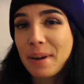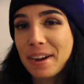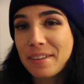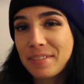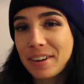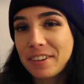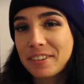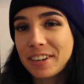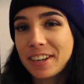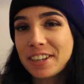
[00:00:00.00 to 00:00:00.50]
by
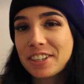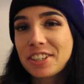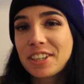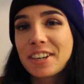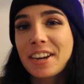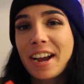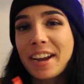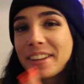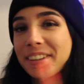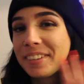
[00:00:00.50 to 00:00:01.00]

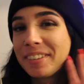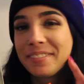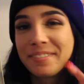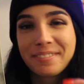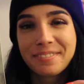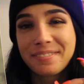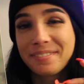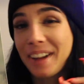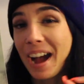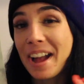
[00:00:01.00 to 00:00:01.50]
Foundation. I
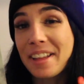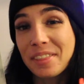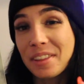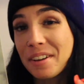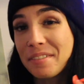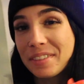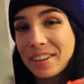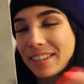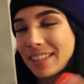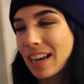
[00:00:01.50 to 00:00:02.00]

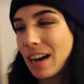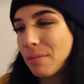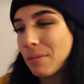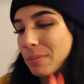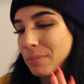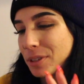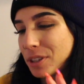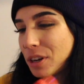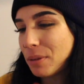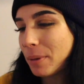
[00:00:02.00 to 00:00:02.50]
love this
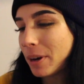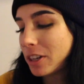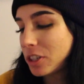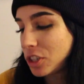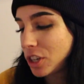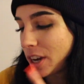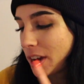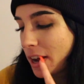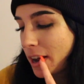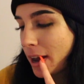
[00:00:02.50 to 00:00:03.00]
album so much.